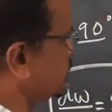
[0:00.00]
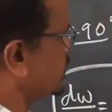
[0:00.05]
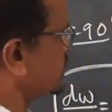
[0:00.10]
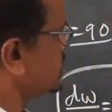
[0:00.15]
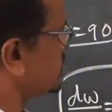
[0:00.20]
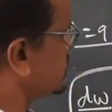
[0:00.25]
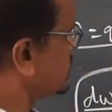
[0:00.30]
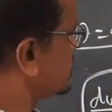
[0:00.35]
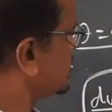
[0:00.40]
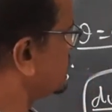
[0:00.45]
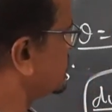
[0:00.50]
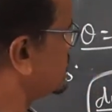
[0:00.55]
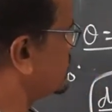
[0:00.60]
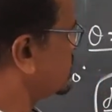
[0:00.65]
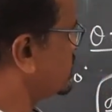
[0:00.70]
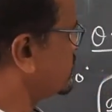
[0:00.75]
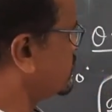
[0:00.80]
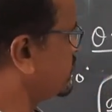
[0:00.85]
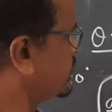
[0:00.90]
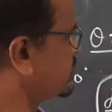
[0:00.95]
this
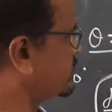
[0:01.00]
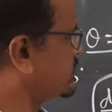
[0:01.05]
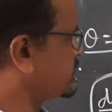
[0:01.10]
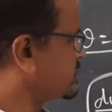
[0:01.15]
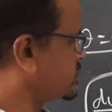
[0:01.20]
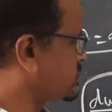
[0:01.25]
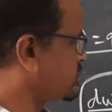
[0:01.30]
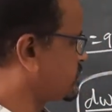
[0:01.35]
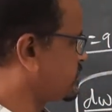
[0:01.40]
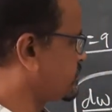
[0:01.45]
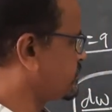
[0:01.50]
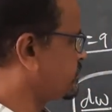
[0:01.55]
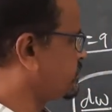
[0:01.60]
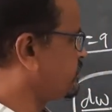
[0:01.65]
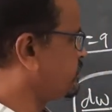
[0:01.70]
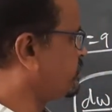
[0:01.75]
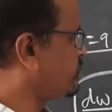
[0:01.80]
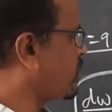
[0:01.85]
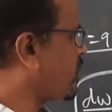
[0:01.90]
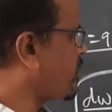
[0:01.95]
in this
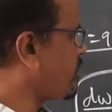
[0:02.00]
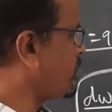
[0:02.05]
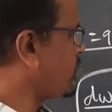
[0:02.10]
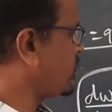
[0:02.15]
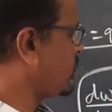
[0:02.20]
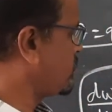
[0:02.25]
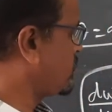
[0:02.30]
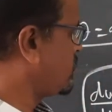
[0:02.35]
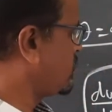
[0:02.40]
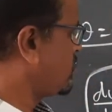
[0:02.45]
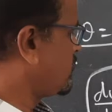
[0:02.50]
form,